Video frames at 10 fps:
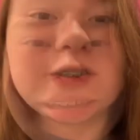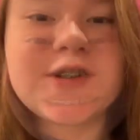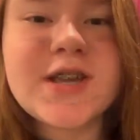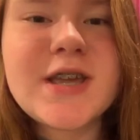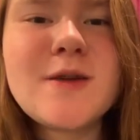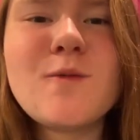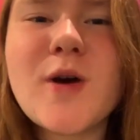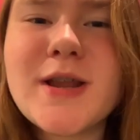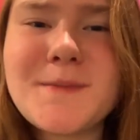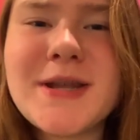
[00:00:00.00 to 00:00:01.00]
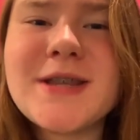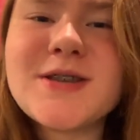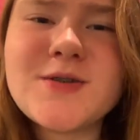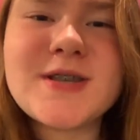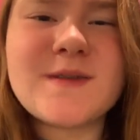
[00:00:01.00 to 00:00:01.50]
she wanted me to
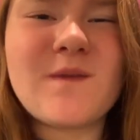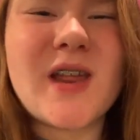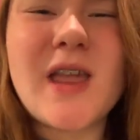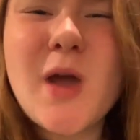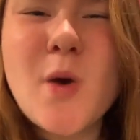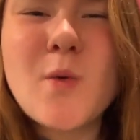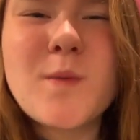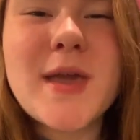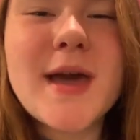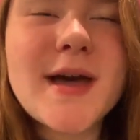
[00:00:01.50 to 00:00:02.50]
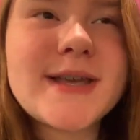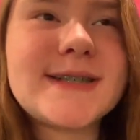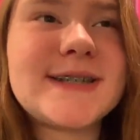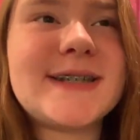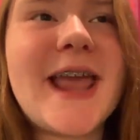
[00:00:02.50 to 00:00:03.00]
do this video
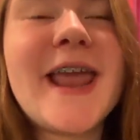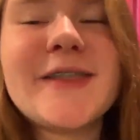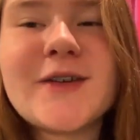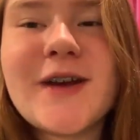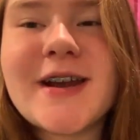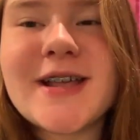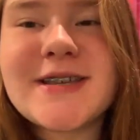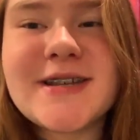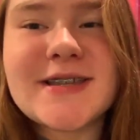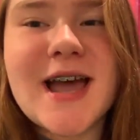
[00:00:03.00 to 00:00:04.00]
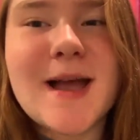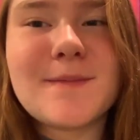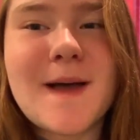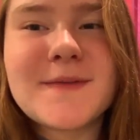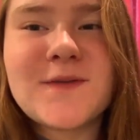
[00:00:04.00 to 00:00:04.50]
because in 8th grade I did a
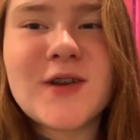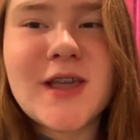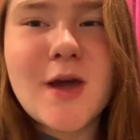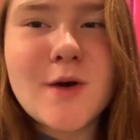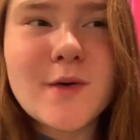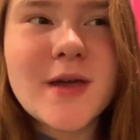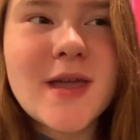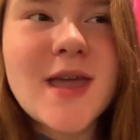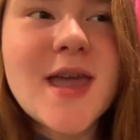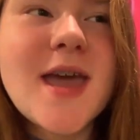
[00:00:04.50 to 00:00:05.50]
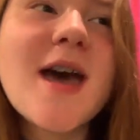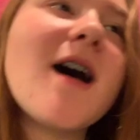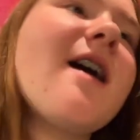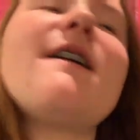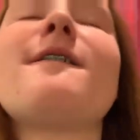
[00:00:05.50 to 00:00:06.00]
time-lapse video
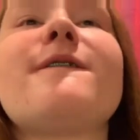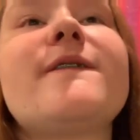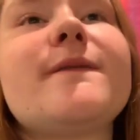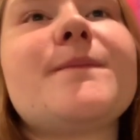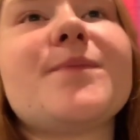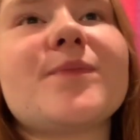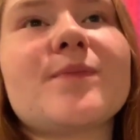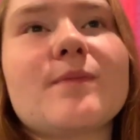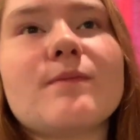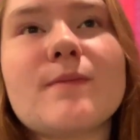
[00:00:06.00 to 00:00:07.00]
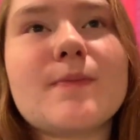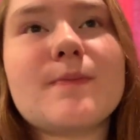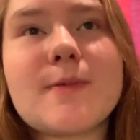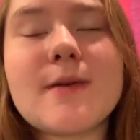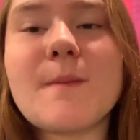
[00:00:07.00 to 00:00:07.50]
of
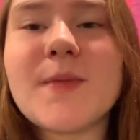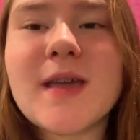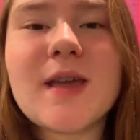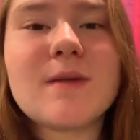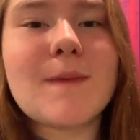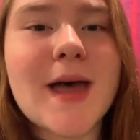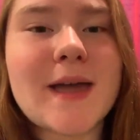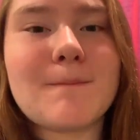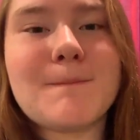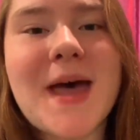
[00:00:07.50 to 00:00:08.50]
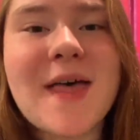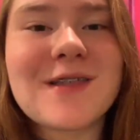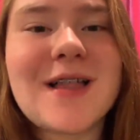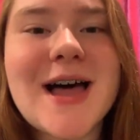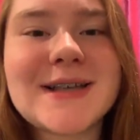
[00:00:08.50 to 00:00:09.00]
something in my
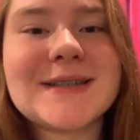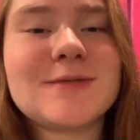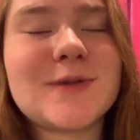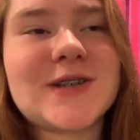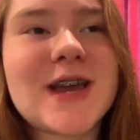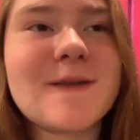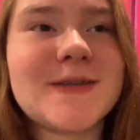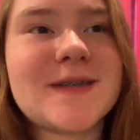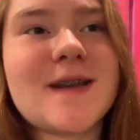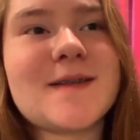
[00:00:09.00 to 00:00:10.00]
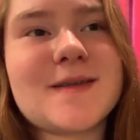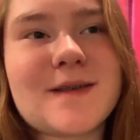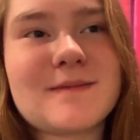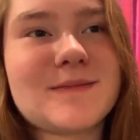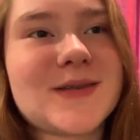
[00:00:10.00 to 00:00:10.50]
math class, which I was not
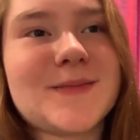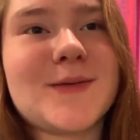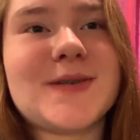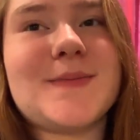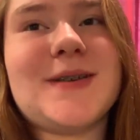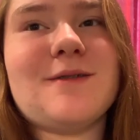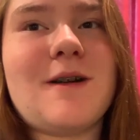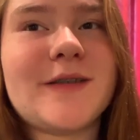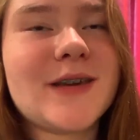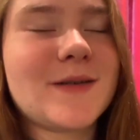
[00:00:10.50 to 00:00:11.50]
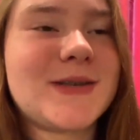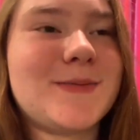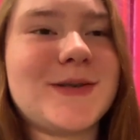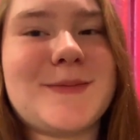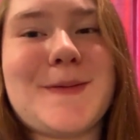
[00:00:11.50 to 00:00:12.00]
supposed to be drawing, I was
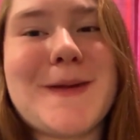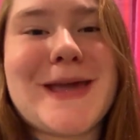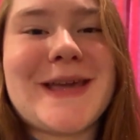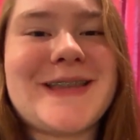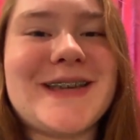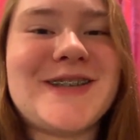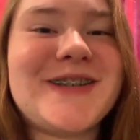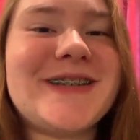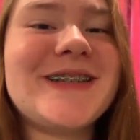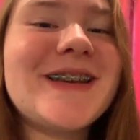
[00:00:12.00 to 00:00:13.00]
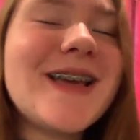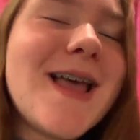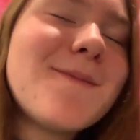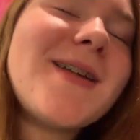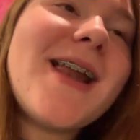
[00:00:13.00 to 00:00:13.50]
supposed to be paying attention.
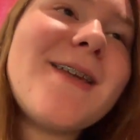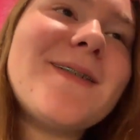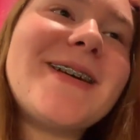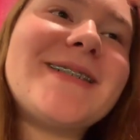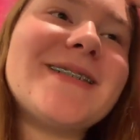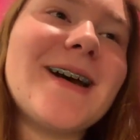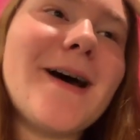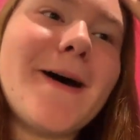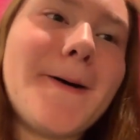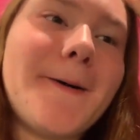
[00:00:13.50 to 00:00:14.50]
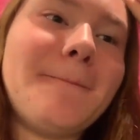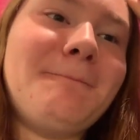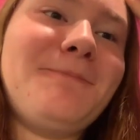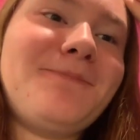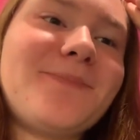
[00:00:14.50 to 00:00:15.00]
But anyways,
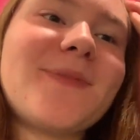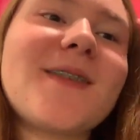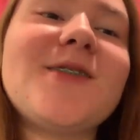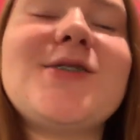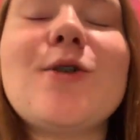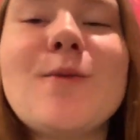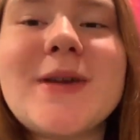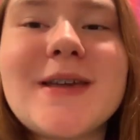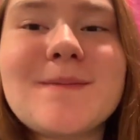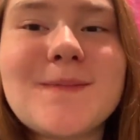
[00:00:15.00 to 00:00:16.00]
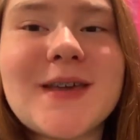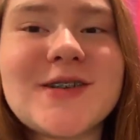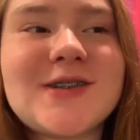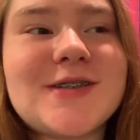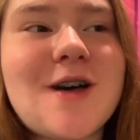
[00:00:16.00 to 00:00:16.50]
um, she told me
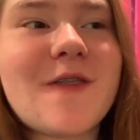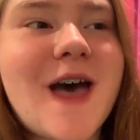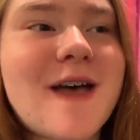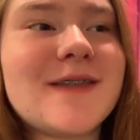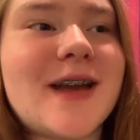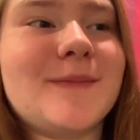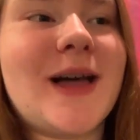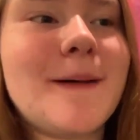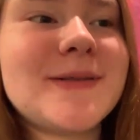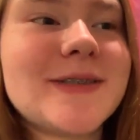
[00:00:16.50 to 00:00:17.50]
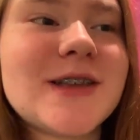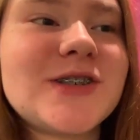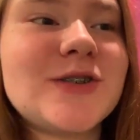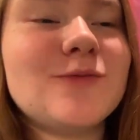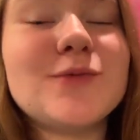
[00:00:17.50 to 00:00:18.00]
because she saw that time-lapse that
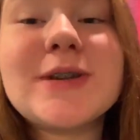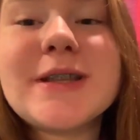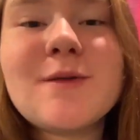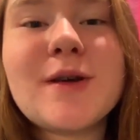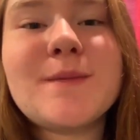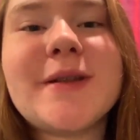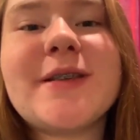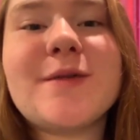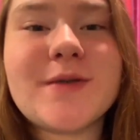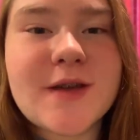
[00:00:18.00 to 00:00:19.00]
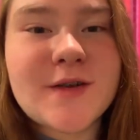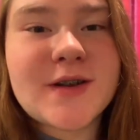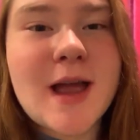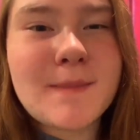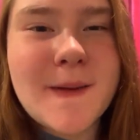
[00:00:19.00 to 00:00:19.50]
she really wanted me to do another
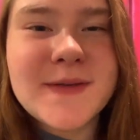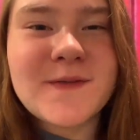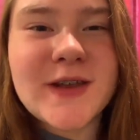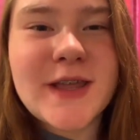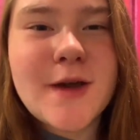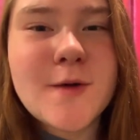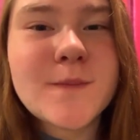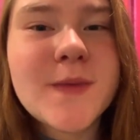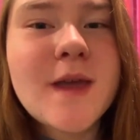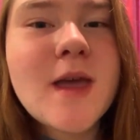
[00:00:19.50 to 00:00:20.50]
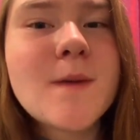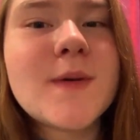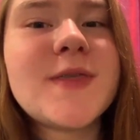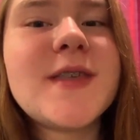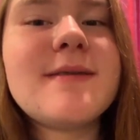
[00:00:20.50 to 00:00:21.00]
time-lapse video,
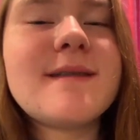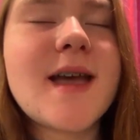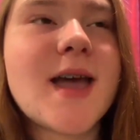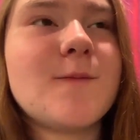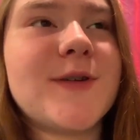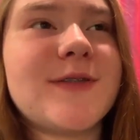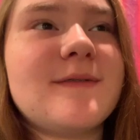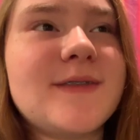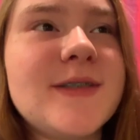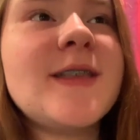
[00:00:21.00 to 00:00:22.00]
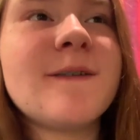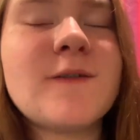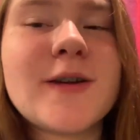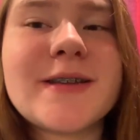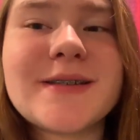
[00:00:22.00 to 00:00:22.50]
but this time with
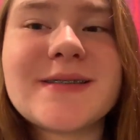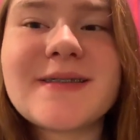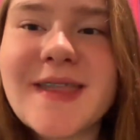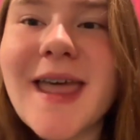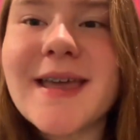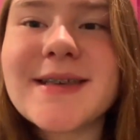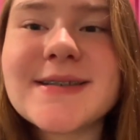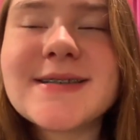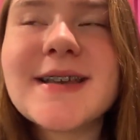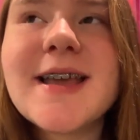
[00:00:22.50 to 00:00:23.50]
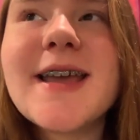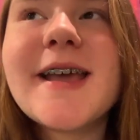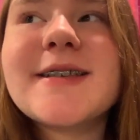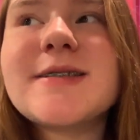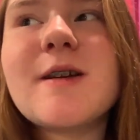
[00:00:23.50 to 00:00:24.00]
different things.
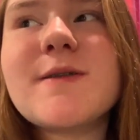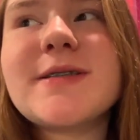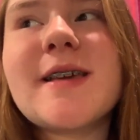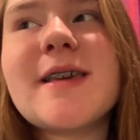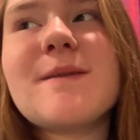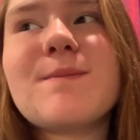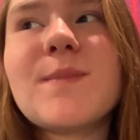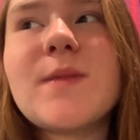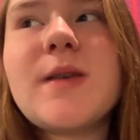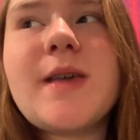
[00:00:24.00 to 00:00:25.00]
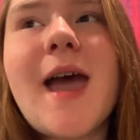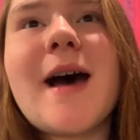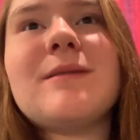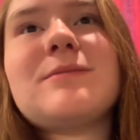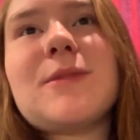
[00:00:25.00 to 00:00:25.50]
And so I was like,
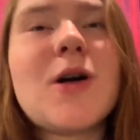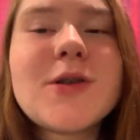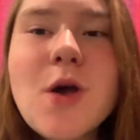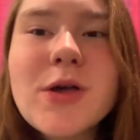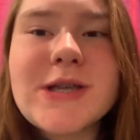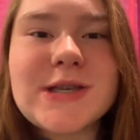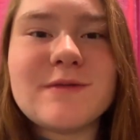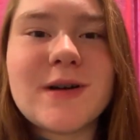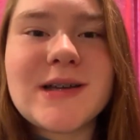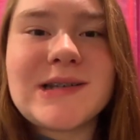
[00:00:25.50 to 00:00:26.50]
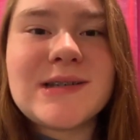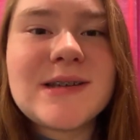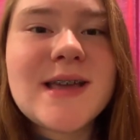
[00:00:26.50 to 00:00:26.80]
yeah, I'll totally do one.